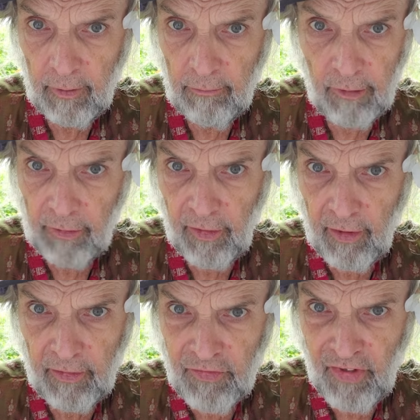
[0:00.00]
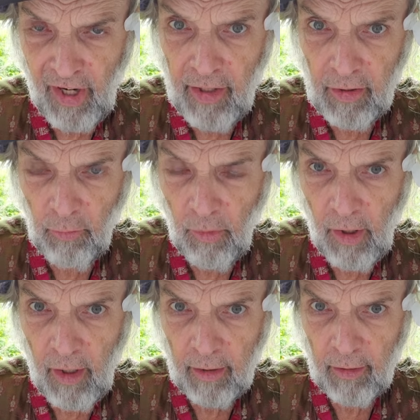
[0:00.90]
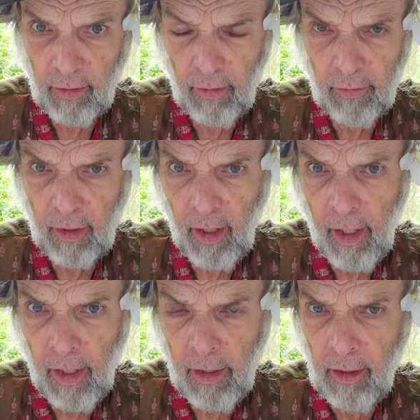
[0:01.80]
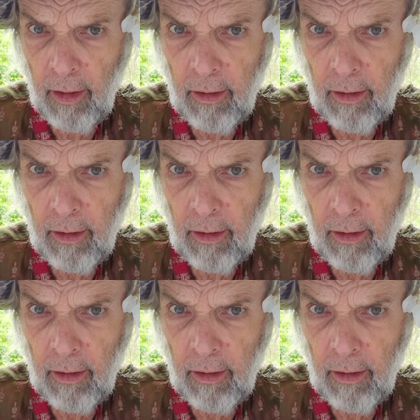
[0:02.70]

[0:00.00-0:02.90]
We're not talking Johnny Walker, okay?